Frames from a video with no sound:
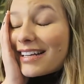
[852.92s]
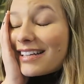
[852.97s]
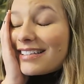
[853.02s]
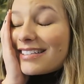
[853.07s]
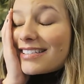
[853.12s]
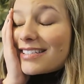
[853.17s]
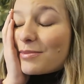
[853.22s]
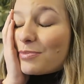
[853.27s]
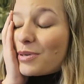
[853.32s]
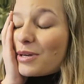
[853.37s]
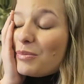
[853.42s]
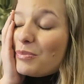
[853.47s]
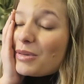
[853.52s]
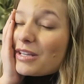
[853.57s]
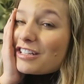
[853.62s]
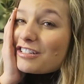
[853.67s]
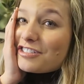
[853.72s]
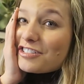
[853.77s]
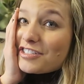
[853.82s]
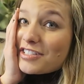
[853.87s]
minutes to print
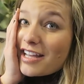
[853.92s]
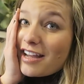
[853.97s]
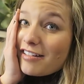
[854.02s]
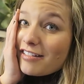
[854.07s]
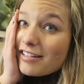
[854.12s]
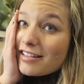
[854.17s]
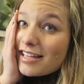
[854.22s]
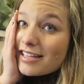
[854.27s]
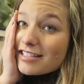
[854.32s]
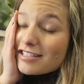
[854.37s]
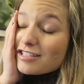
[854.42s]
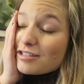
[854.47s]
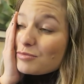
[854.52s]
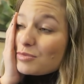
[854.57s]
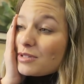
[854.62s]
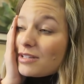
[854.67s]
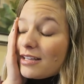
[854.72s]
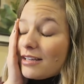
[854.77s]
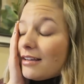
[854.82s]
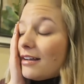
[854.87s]
pictures out on that
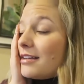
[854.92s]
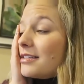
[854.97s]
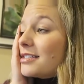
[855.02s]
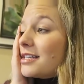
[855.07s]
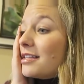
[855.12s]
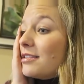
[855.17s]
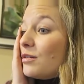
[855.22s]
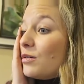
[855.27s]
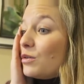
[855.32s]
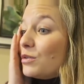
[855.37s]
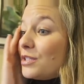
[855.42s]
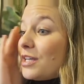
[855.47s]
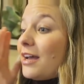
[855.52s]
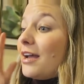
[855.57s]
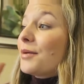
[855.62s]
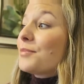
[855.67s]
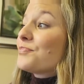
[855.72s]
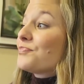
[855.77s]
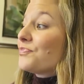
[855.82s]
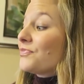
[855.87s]
stupid kiosk, and the whole
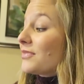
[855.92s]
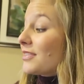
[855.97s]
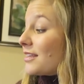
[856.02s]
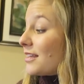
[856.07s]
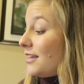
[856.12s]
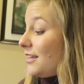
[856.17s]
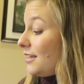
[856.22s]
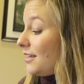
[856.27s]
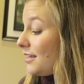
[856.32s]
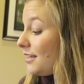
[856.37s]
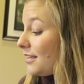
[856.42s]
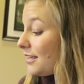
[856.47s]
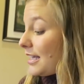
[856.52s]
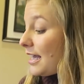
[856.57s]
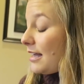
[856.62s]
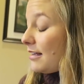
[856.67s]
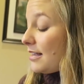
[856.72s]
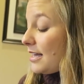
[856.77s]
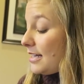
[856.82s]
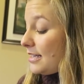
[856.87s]
time
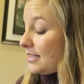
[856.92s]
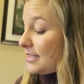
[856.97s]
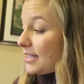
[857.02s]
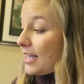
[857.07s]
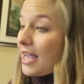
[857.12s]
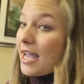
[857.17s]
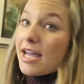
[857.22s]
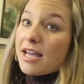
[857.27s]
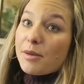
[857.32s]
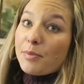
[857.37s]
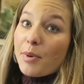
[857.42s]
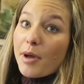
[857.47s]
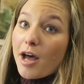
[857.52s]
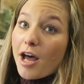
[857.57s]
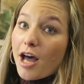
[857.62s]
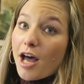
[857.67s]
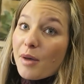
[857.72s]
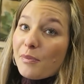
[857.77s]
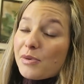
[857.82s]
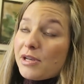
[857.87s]
Cal had his cake
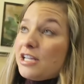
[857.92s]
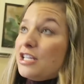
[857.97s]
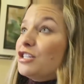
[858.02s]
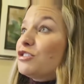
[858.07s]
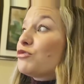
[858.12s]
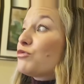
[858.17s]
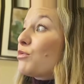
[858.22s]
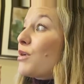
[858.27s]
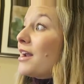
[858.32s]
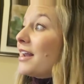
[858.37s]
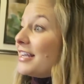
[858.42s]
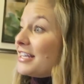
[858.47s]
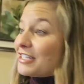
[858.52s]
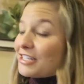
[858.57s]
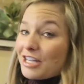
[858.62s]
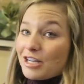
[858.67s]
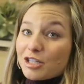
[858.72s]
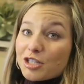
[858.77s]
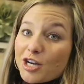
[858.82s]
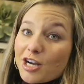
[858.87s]
pop and he's
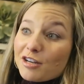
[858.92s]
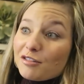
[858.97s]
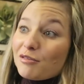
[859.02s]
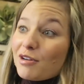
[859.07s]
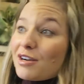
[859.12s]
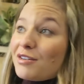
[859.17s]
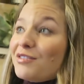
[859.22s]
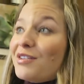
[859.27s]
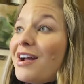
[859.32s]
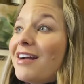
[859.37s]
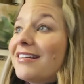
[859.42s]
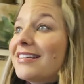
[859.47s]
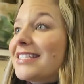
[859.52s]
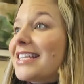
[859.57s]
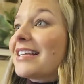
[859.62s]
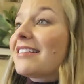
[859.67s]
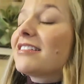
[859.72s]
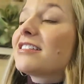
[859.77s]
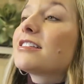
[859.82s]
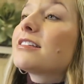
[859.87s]
like trying to run around. He's
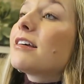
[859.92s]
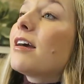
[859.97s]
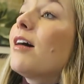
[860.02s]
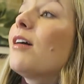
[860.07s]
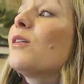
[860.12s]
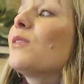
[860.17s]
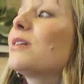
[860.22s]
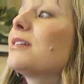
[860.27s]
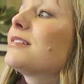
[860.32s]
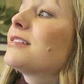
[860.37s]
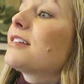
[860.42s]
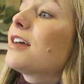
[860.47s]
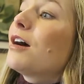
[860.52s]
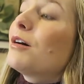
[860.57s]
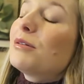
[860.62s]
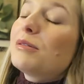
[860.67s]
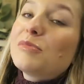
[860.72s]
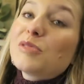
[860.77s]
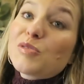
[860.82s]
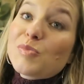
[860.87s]
like, let's go.
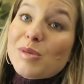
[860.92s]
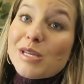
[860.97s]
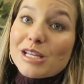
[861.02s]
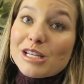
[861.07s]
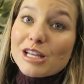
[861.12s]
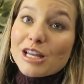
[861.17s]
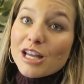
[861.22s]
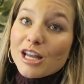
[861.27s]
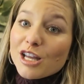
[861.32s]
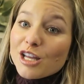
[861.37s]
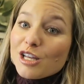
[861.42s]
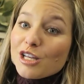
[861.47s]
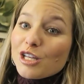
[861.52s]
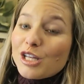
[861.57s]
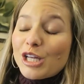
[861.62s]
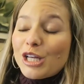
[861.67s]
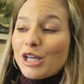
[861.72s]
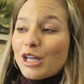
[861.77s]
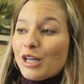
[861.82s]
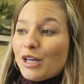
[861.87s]
He was being
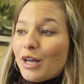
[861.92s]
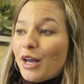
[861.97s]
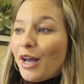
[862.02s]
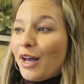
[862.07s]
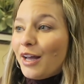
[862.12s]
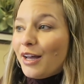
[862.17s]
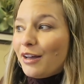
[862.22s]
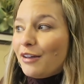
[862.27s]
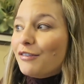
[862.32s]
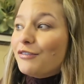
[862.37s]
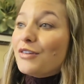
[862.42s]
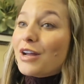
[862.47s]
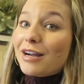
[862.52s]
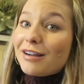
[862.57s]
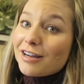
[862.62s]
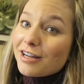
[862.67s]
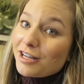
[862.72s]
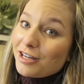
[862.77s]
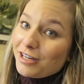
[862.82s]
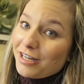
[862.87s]

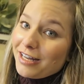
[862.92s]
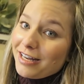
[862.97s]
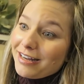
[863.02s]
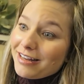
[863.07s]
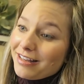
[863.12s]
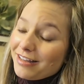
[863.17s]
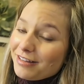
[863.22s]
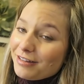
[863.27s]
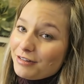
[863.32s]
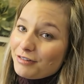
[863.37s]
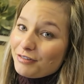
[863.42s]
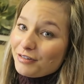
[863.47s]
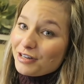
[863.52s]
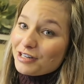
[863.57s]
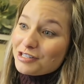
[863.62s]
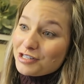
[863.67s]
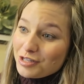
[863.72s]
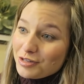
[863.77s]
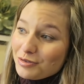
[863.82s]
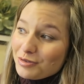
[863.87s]
very good for
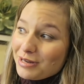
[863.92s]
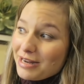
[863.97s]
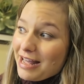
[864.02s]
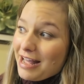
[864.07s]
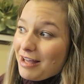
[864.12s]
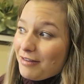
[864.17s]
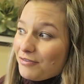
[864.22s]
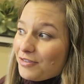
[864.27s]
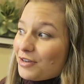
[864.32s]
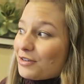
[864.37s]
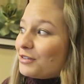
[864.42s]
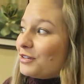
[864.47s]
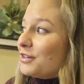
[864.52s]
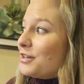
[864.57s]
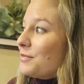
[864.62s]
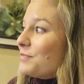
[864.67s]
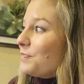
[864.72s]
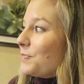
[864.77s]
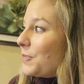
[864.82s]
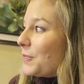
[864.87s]
a
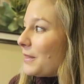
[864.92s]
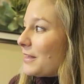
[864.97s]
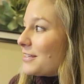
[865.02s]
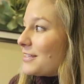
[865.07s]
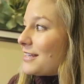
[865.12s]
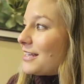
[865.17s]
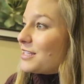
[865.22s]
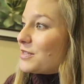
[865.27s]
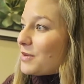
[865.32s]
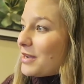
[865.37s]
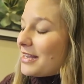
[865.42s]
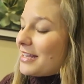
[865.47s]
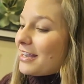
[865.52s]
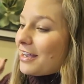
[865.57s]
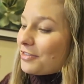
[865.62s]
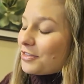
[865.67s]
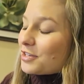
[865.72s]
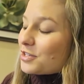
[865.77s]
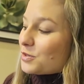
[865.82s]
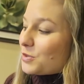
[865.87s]
2.5-year-old. So that's why he
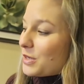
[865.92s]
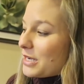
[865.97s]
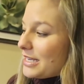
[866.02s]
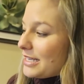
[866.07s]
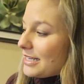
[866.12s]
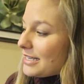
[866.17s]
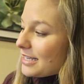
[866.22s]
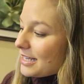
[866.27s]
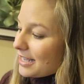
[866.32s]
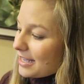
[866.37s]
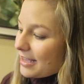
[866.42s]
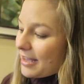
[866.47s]
got the toy.